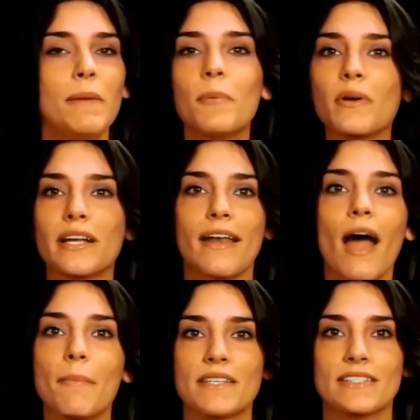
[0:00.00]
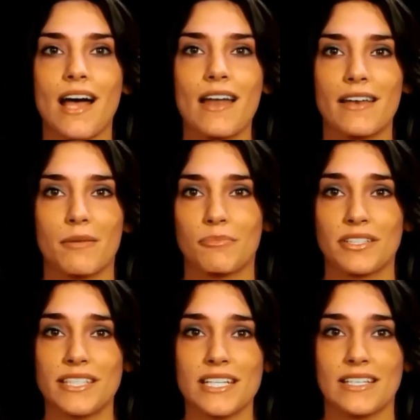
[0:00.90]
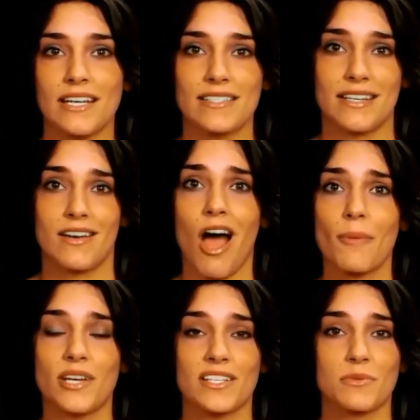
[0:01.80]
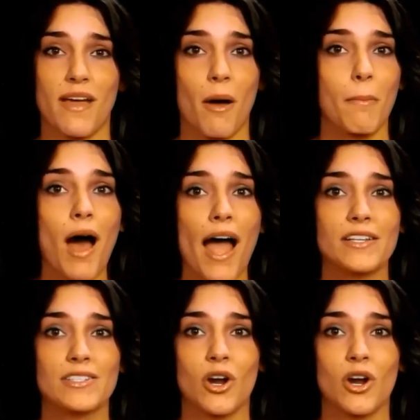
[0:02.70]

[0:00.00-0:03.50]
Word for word: People cannot be slotted and predicted as can objects without minds